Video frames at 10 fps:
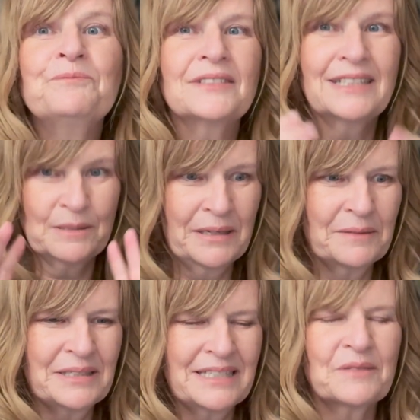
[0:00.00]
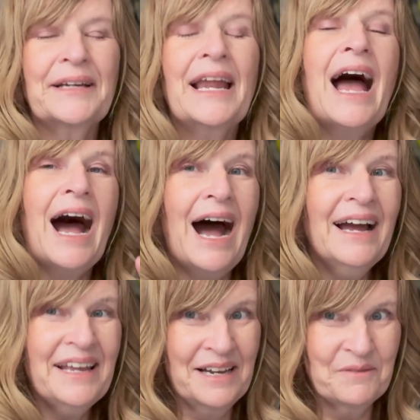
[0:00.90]
let's make it this right.
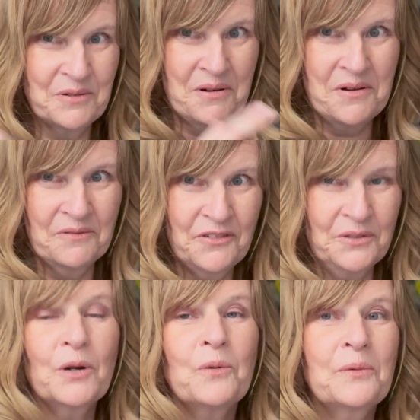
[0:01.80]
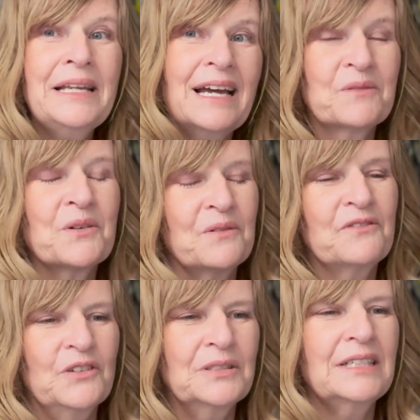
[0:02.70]
I have grown food, or we have grown
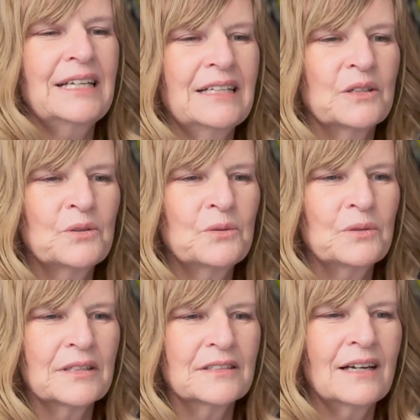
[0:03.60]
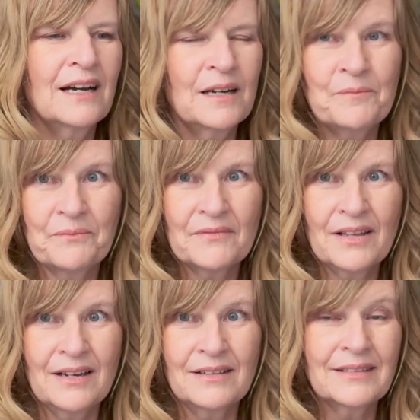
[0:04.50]
food in the cooler,
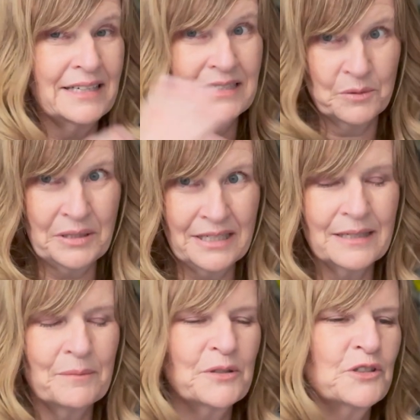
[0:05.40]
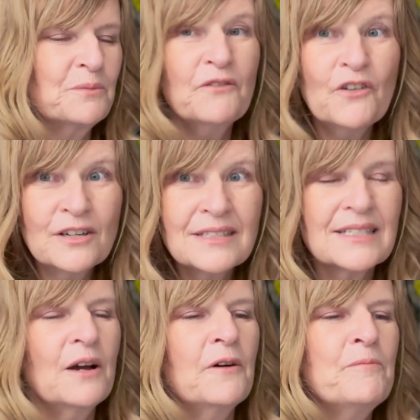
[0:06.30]
like in Sweden temperature before.
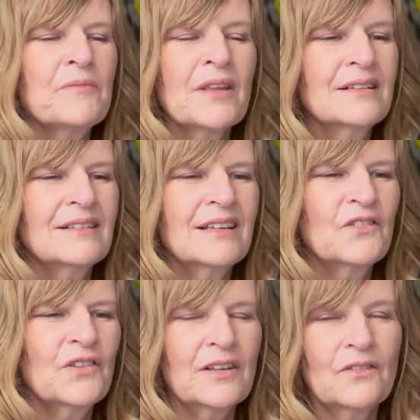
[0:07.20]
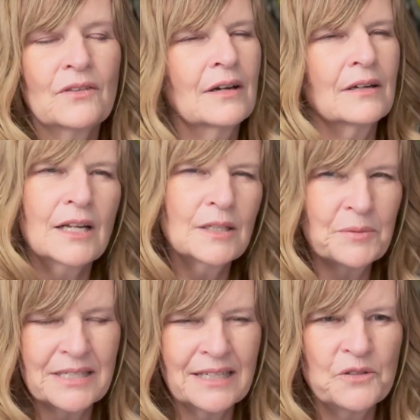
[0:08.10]
So this is not
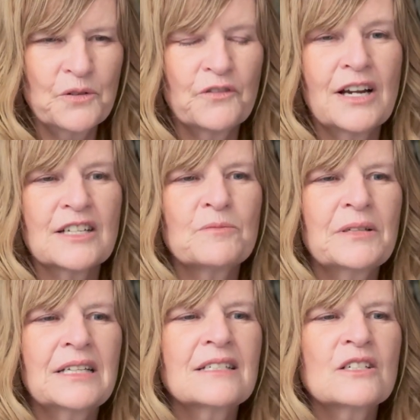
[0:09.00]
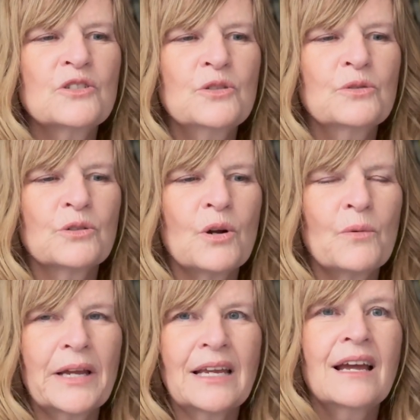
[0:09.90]
100% new for us, but this is new
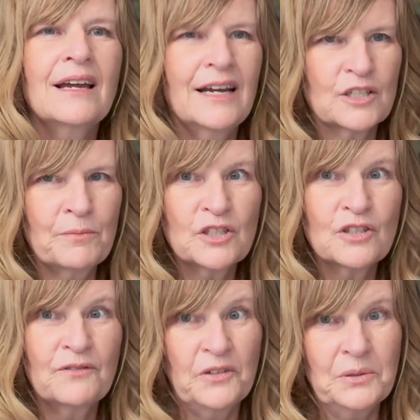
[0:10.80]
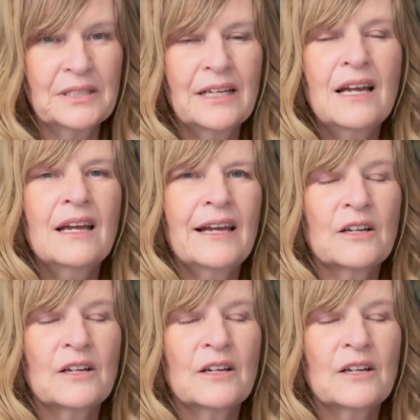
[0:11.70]
growing as much food, and